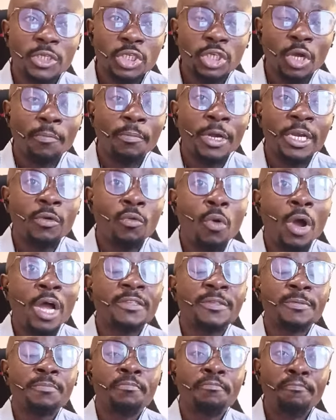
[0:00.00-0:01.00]
somebody who
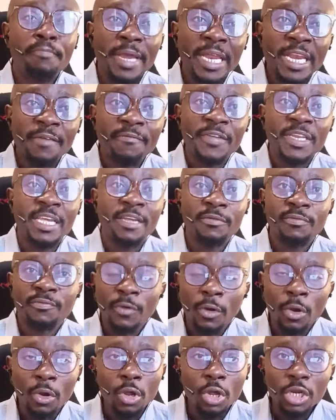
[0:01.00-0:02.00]
has benefited
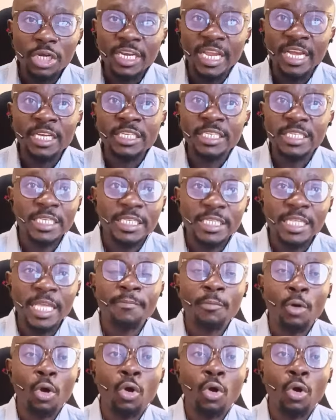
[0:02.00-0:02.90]
from the system